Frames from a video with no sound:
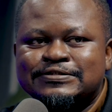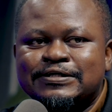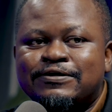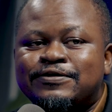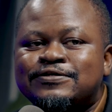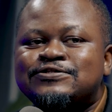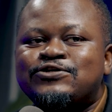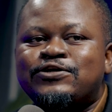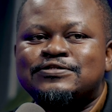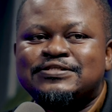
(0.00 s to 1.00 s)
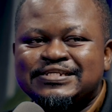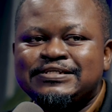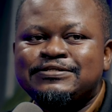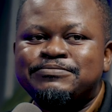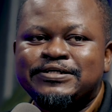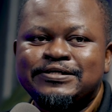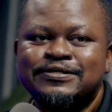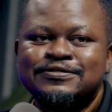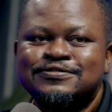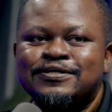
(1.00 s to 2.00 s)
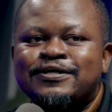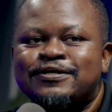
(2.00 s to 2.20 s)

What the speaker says: Now, this year's theme is